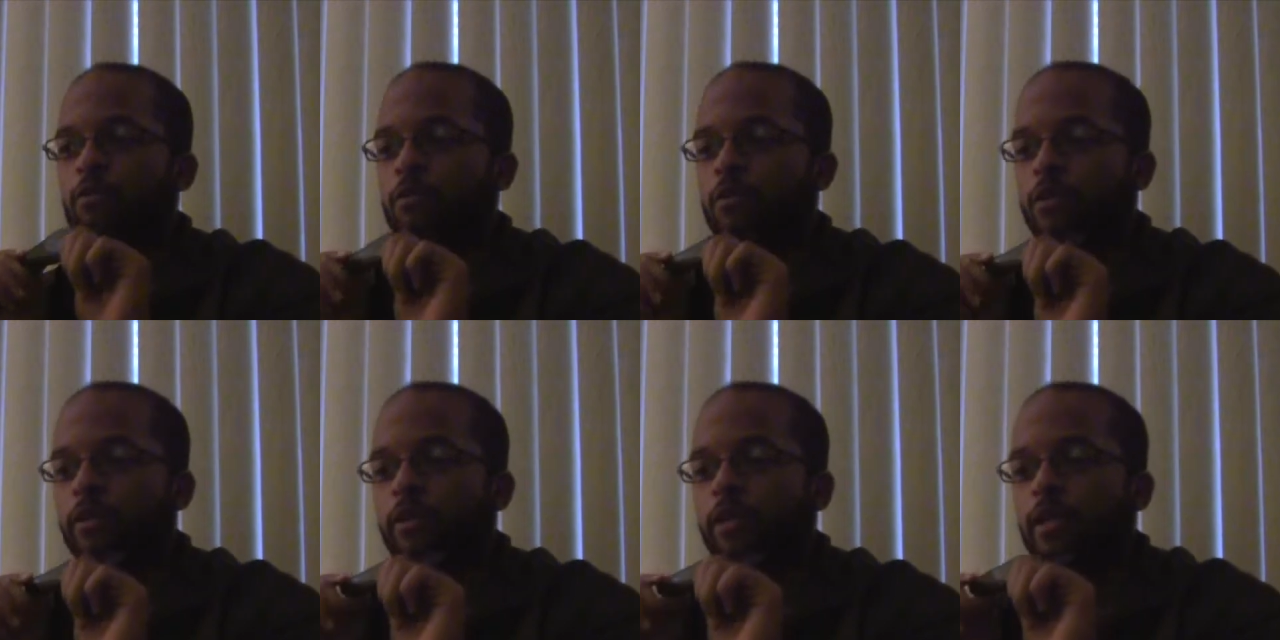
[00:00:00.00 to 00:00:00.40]
you
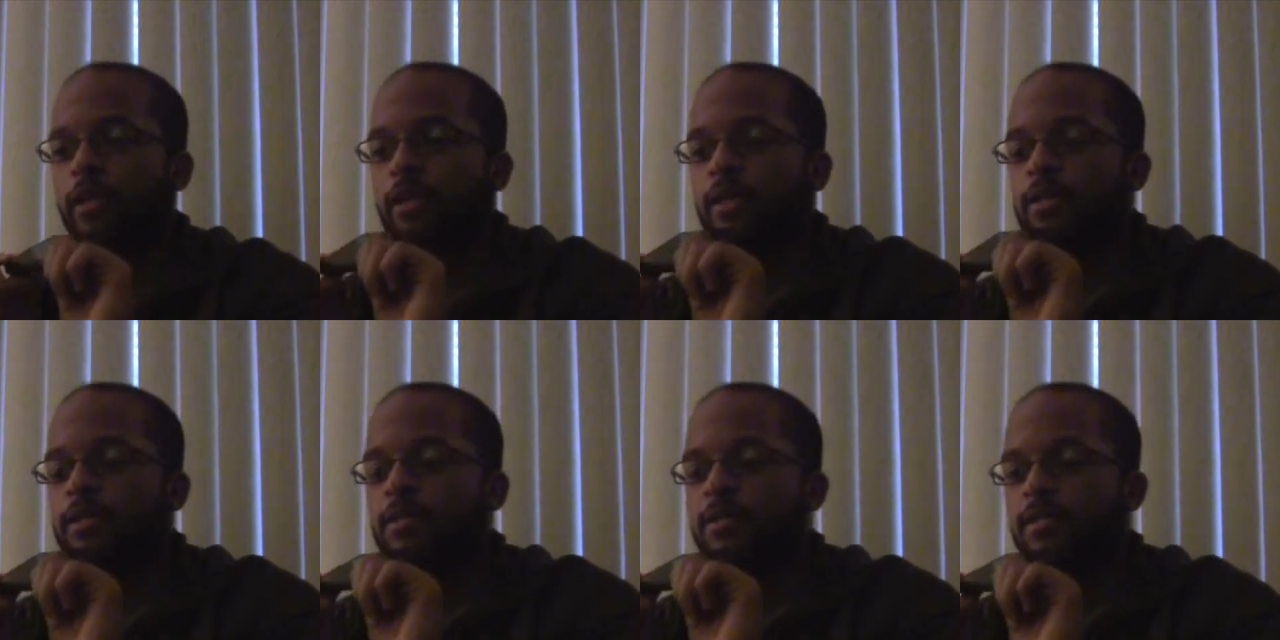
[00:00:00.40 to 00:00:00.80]
could
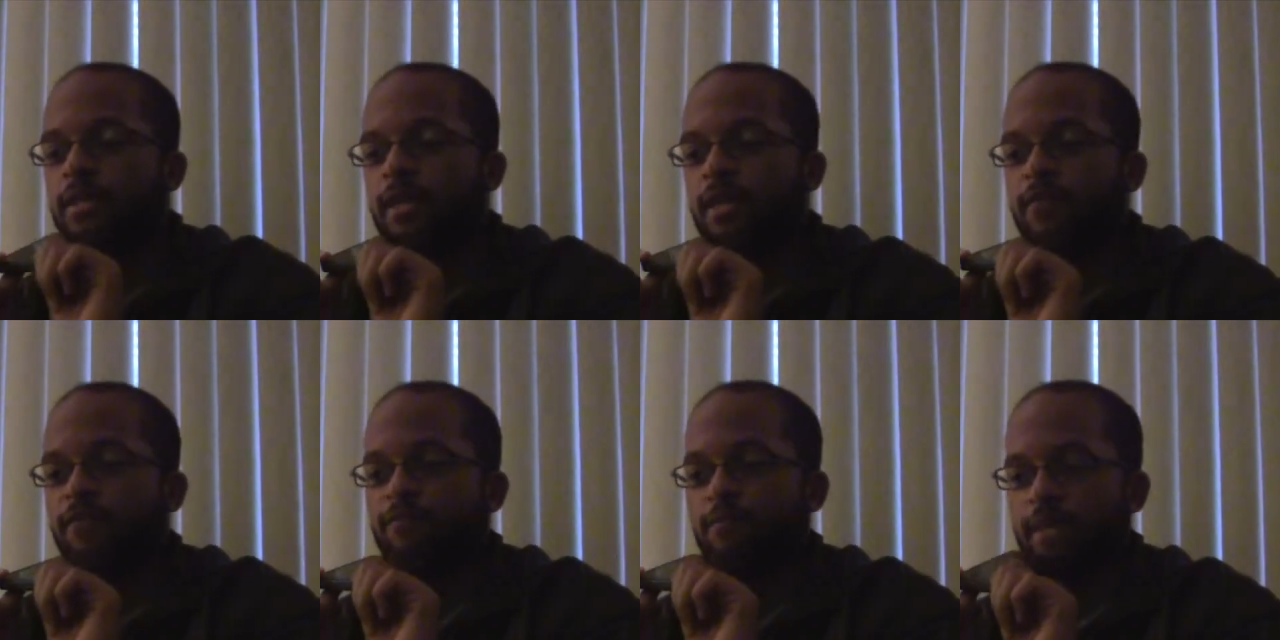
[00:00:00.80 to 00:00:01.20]

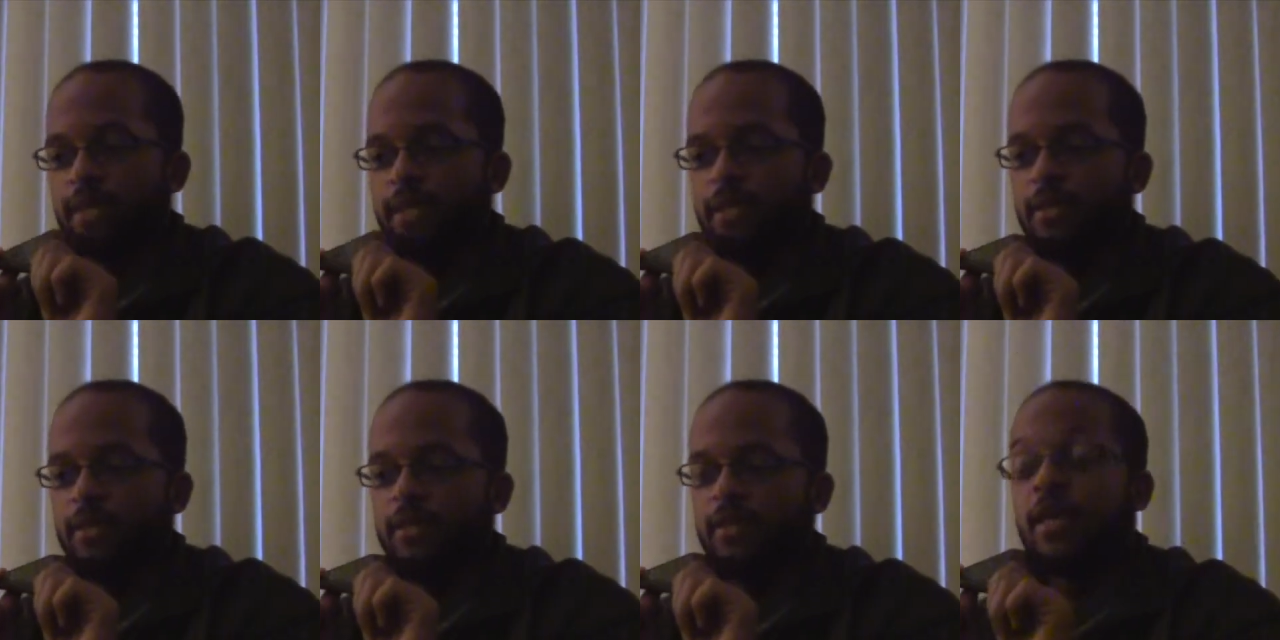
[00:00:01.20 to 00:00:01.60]
save
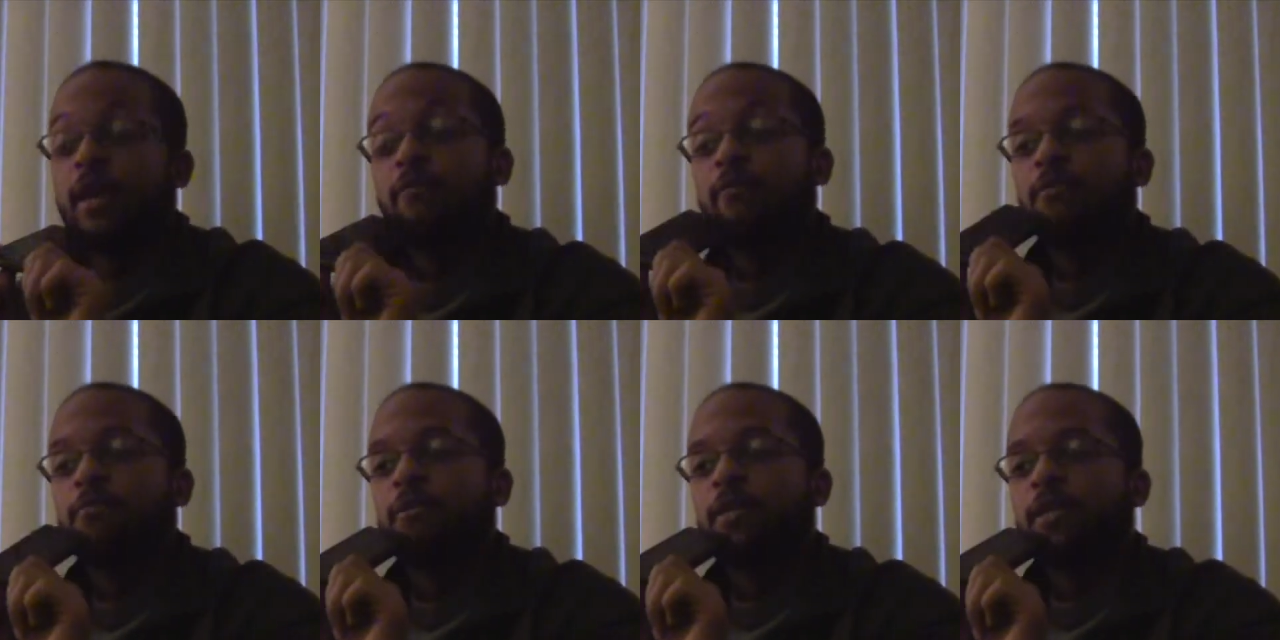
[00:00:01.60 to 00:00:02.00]
me,
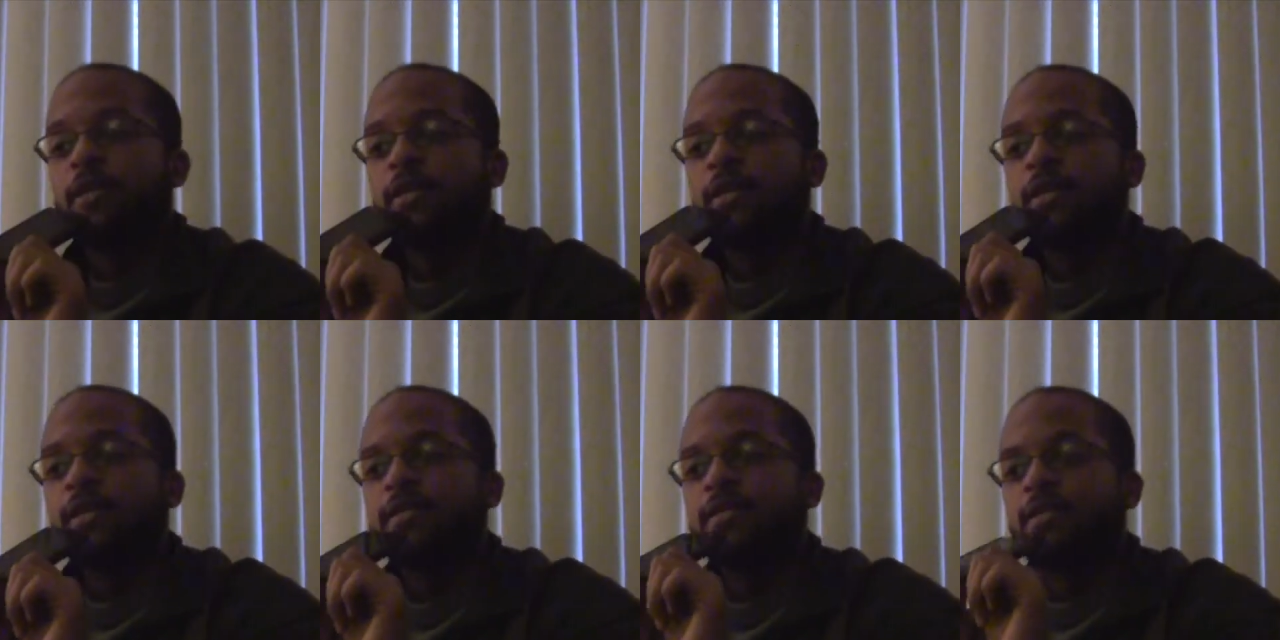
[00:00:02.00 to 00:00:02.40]
that would
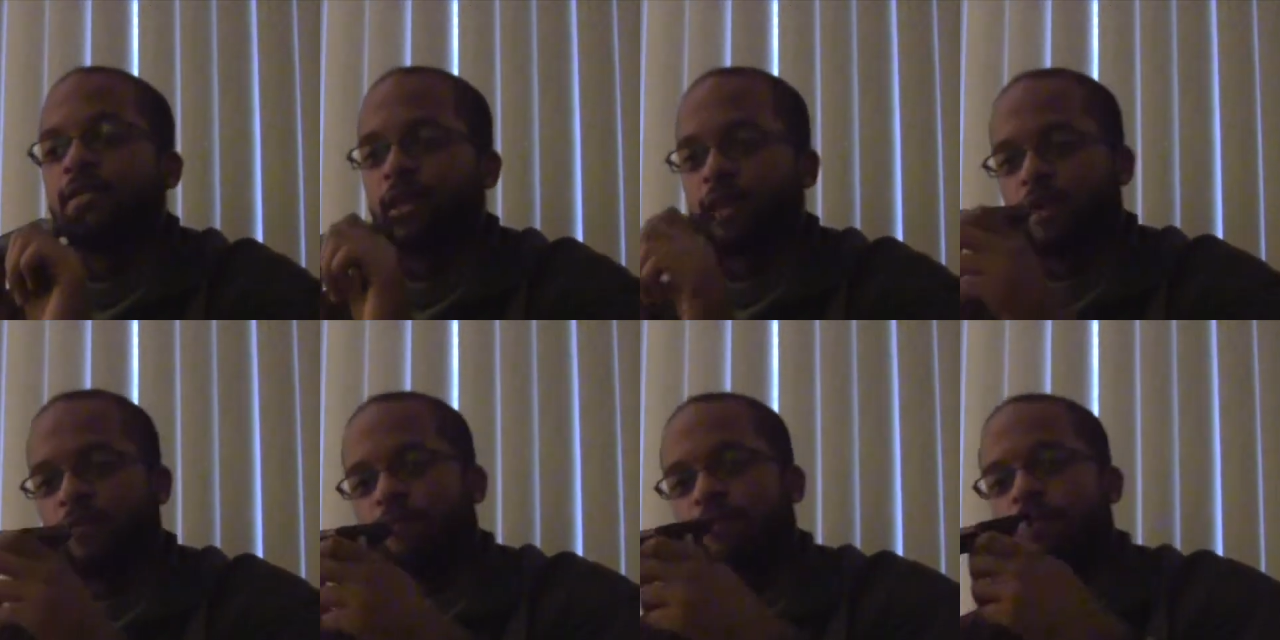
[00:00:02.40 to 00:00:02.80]
be
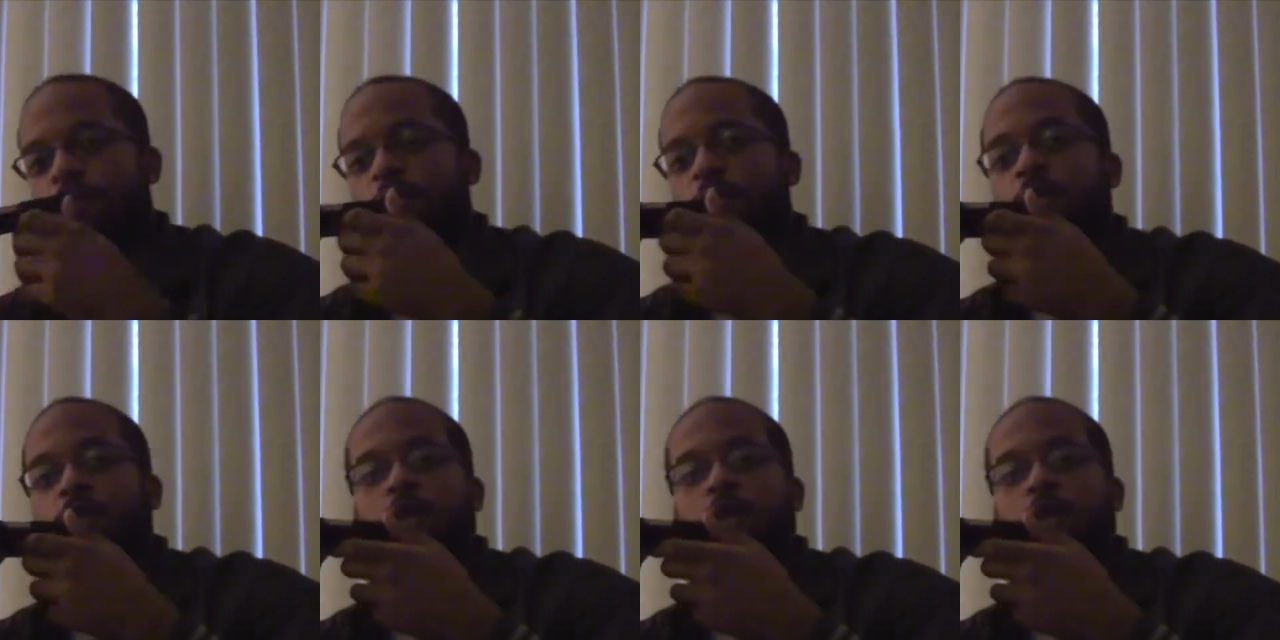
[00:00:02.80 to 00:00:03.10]
delightful.